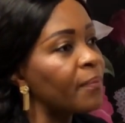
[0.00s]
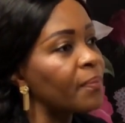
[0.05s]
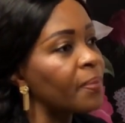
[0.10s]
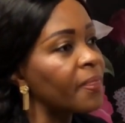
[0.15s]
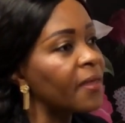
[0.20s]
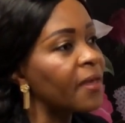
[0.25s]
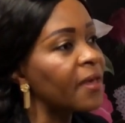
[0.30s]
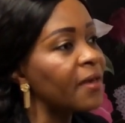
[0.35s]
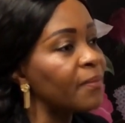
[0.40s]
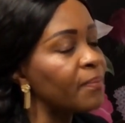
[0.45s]

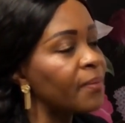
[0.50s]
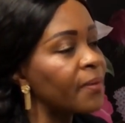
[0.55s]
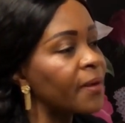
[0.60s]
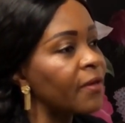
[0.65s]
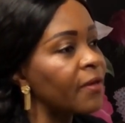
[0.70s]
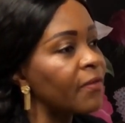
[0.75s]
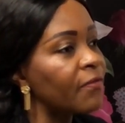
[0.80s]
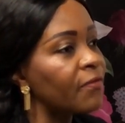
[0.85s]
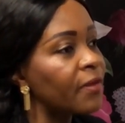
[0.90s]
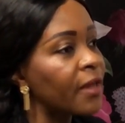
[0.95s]
keep
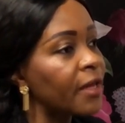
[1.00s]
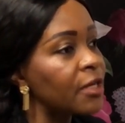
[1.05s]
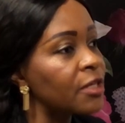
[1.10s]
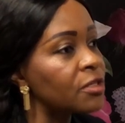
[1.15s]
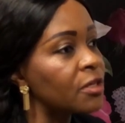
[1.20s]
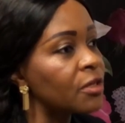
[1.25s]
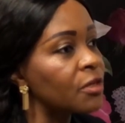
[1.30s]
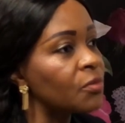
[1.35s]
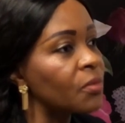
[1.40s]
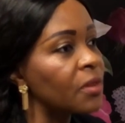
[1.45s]

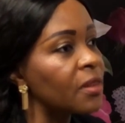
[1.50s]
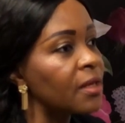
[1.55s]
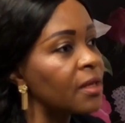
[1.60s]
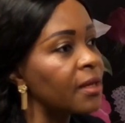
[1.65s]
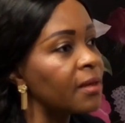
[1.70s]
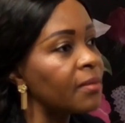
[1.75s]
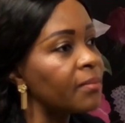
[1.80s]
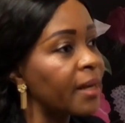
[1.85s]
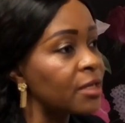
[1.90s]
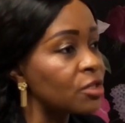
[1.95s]
inflation
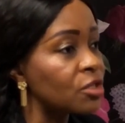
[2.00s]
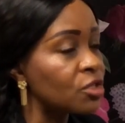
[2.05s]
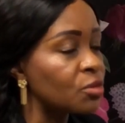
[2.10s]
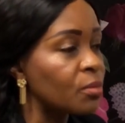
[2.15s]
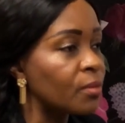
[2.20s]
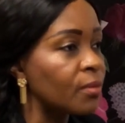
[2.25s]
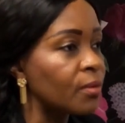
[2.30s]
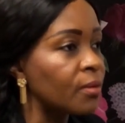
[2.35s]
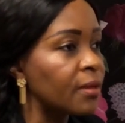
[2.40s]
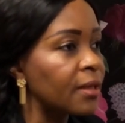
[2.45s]
within
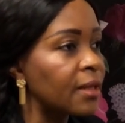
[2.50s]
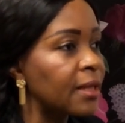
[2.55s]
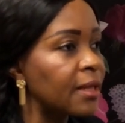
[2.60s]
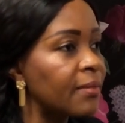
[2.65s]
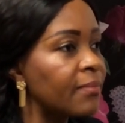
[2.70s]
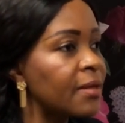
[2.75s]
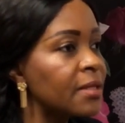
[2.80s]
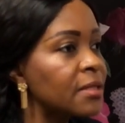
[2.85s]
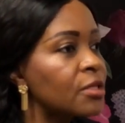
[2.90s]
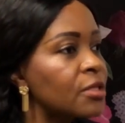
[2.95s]
manageable
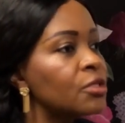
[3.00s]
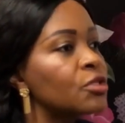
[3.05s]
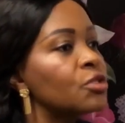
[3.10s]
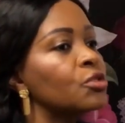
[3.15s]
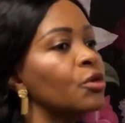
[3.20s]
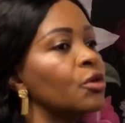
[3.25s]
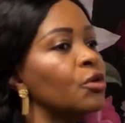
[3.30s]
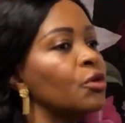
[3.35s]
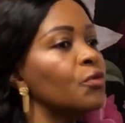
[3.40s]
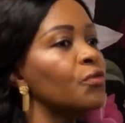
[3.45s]
limits.
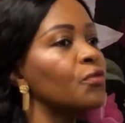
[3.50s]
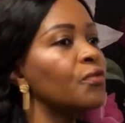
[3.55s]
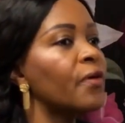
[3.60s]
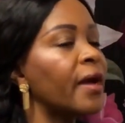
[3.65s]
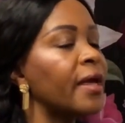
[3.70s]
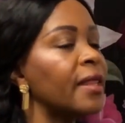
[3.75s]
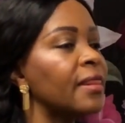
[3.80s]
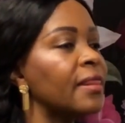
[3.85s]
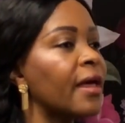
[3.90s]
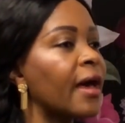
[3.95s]
So you'll
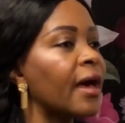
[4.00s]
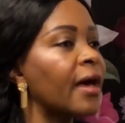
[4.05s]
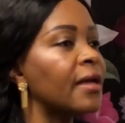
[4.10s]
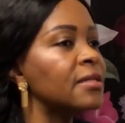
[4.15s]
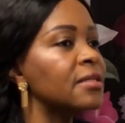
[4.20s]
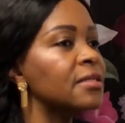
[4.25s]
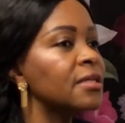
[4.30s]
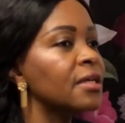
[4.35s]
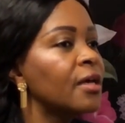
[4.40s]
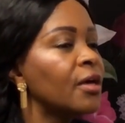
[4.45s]
find
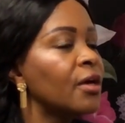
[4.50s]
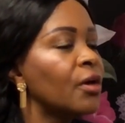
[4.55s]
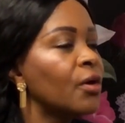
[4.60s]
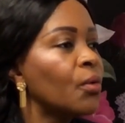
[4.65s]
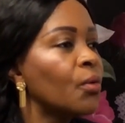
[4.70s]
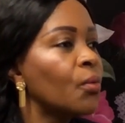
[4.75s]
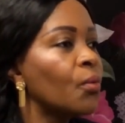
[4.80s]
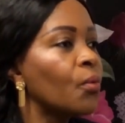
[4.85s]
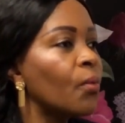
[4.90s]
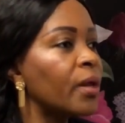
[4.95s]
that
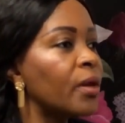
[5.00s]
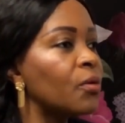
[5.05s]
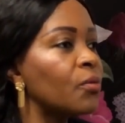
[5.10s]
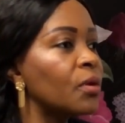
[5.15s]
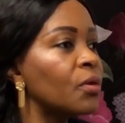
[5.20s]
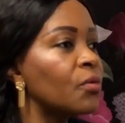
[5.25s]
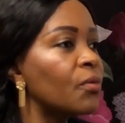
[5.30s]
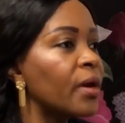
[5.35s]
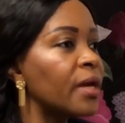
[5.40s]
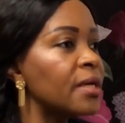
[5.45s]
when
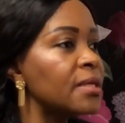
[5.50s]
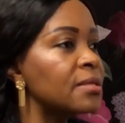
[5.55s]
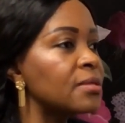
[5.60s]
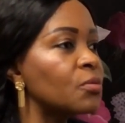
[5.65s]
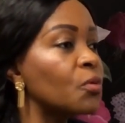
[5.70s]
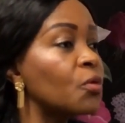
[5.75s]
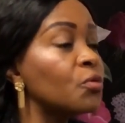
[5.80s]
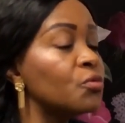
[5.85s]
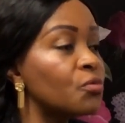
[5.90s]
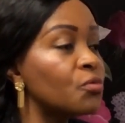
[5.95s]
we'll raise
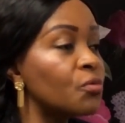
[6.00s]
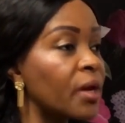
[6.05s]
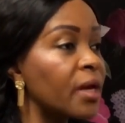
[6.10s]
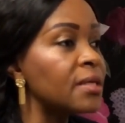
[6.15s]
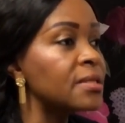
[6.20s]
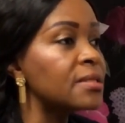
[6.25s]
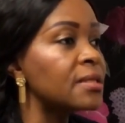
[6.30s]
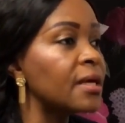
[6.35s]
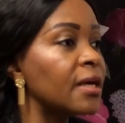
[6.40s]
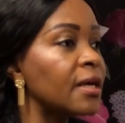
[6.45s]

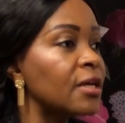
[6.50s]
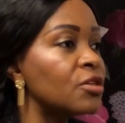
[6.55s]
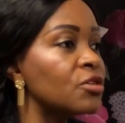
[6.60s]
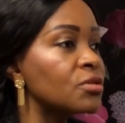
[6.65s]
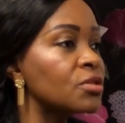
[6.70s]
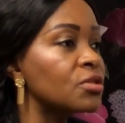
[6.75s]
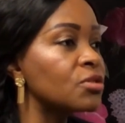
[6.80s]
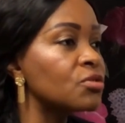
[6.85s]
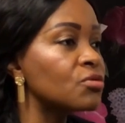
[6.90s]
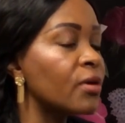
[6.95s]
the
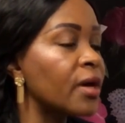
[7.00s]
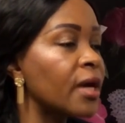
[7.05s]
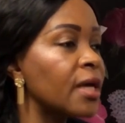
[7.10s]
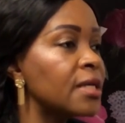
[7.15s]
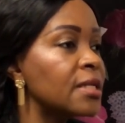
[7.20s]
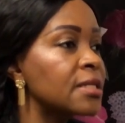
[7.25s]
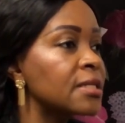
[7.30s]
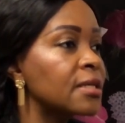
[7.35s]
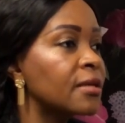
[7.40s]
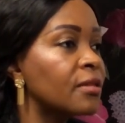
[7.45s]
interest
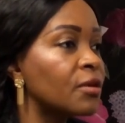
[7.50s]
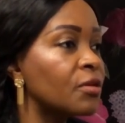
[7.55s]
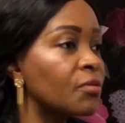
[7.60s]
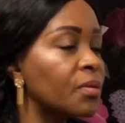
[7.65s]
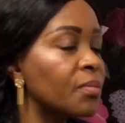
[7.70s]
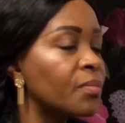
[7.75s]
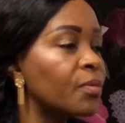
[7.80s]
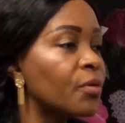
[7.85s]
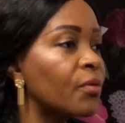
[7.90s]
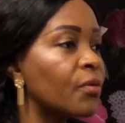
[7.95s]
rate, the
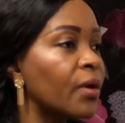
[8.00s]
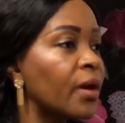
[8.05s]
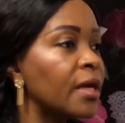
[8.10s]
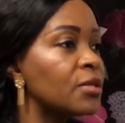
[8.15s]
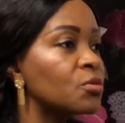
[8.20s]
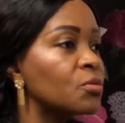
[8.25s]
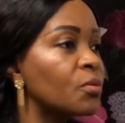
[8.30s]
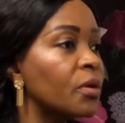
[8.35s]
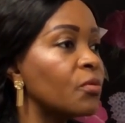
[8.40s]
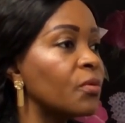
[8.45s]
repo
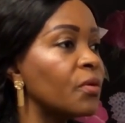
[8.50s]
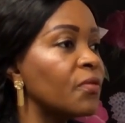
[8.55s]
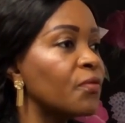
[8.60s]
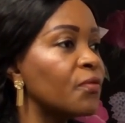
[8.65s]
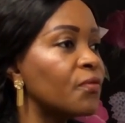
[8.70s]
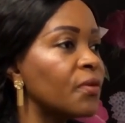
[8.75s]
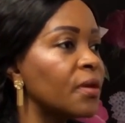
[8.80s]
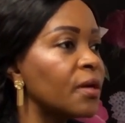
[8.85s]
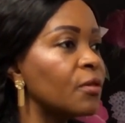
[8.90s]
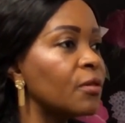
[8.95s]
rate, when we
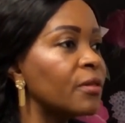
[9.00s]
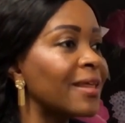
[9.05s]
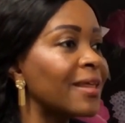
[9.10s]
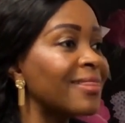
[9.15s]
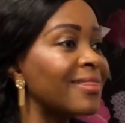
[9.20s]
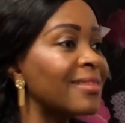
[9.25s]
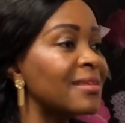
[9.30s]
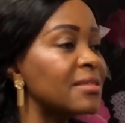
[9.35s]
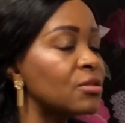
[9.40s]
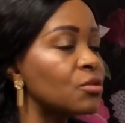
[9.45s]
feel
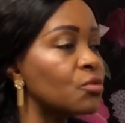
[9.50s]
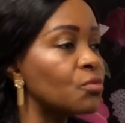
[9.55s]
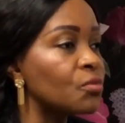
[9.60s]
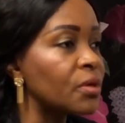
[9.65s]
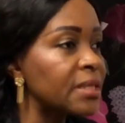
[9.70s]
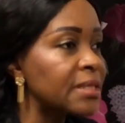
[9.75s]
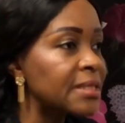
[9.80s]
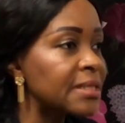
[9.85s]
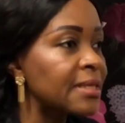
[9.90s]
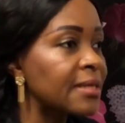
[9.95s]
that there's a
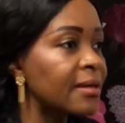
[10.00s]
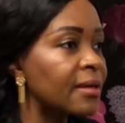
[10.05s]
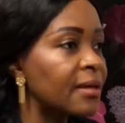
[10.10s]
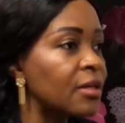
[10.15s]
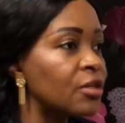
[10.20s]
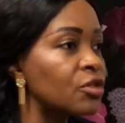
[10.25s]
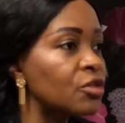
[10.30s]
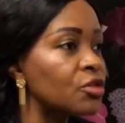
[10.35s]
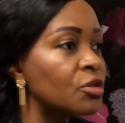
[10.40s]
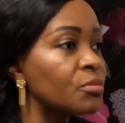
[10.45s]
risk
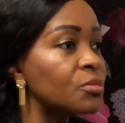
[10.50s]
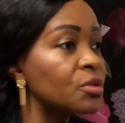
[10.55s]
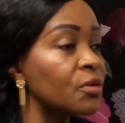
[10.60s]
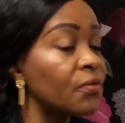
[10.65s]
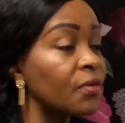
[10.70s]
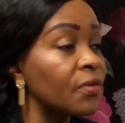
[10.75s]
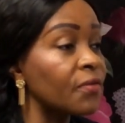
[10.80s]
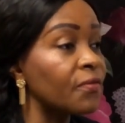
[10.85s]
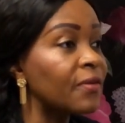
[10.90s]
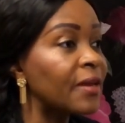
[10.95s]
in terms
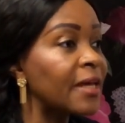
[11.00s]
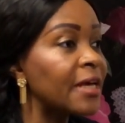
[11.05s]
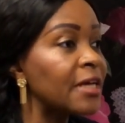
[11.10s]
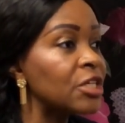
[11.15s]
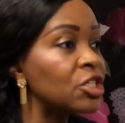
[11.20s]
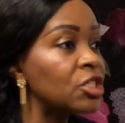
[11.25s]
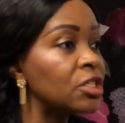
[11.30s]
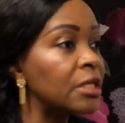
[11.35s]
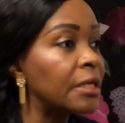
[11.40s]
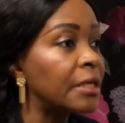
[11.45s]
of
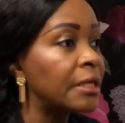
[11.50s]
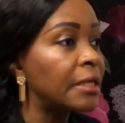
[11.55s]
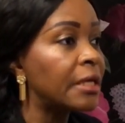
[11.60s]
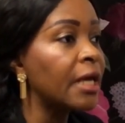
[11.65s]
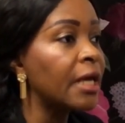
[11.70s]
inflation